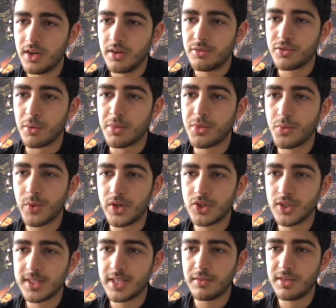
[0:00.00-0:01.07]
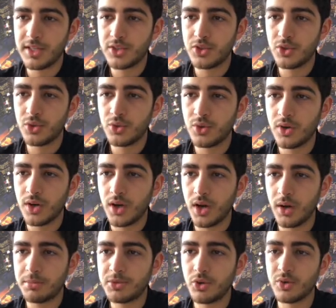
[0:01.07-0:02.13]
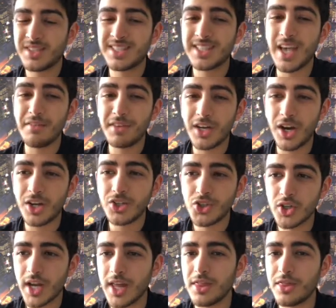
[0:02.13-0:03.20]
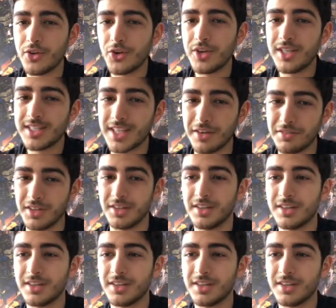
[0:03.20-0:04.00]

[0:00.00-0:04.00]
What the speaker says: from 372 up to 737.